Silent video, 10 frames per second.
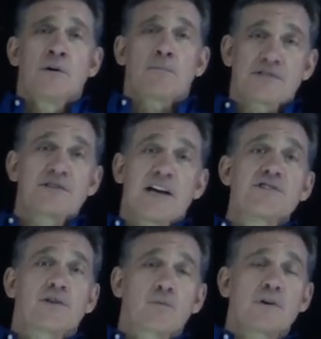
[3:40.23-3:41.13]

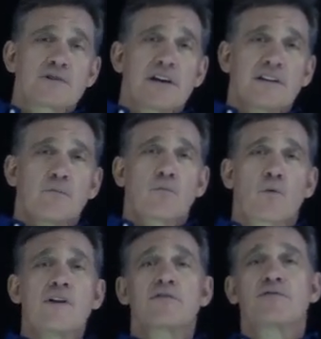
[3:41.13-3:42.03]
presentation was at
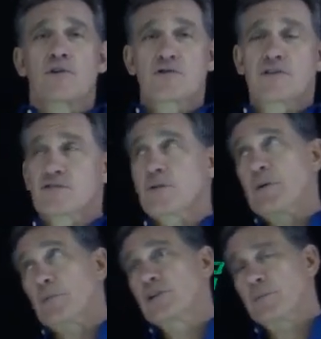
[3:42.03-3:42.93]
one of the first, and some
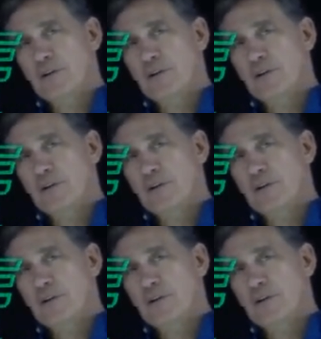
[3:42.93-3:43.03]
people tell me